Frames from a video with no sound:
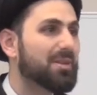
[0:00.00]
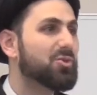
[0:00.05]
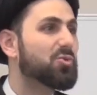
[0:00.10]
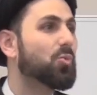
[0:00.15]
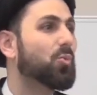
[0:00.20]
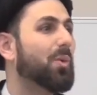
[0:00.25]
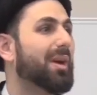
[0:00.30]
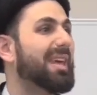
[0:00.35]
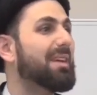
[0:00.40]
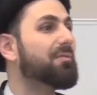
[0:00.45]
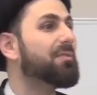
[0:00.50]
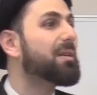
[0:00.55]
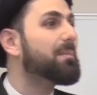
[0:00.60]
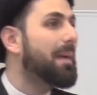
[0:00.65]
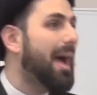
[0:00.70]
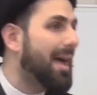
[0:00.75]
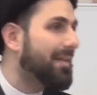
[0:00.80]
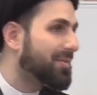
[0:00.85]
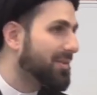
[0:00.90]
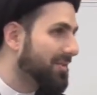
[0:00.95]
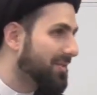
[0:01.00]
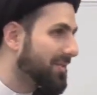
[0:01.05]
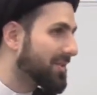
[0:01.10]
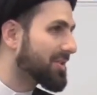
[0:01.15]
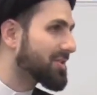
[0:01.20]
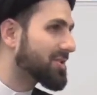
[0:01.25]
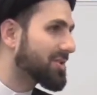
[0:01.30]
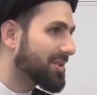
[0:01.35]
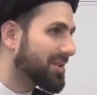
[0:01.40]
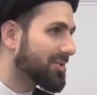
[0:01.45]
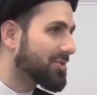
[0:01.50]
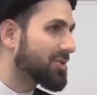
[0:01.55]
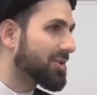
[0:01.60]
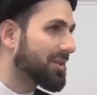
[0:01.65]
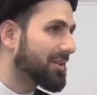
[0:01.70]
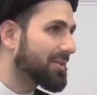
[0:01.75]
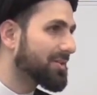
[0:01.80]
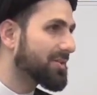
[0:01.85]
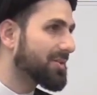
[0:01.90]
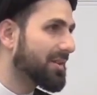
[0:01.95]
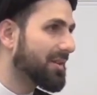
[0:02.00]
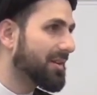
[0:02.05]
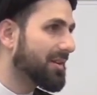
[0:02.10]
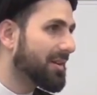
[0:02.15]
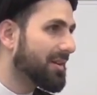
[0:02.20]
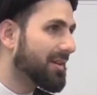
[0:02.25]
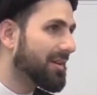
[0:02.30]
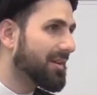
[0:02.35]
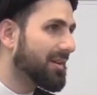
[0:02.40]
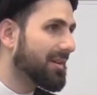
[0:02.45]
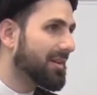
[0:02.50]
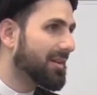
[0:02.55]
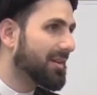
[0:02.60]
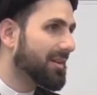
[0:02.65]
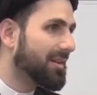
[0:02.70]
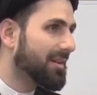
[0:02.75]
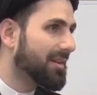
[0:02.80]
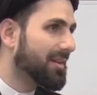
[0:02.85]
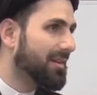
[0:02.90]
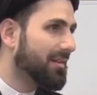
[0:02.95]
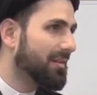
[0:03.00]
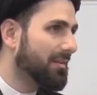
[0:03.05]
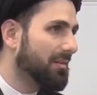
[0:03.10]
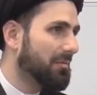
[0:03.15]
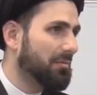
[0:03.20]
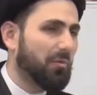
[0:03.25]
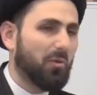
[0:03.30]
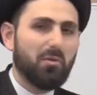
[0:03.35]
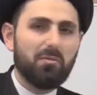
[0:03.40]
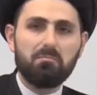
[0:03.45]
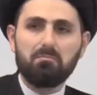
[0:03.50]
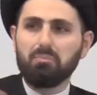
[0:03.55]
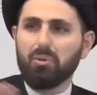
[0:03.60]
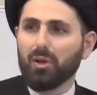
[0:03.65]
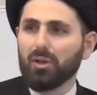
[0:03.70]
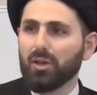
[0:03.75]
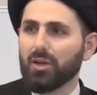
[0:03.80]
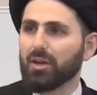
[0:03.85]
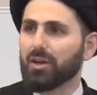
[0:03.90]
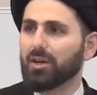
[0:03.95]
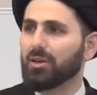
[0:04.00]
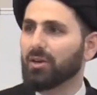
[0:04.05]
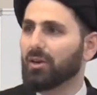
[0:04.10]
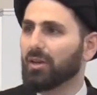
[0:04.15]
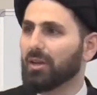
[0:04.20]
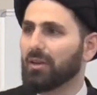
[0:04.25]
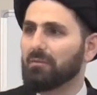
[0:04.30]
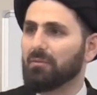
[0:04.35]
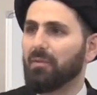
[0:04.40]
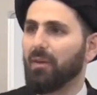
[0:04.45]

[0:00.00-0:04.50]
is we've abandoned these teachings for political and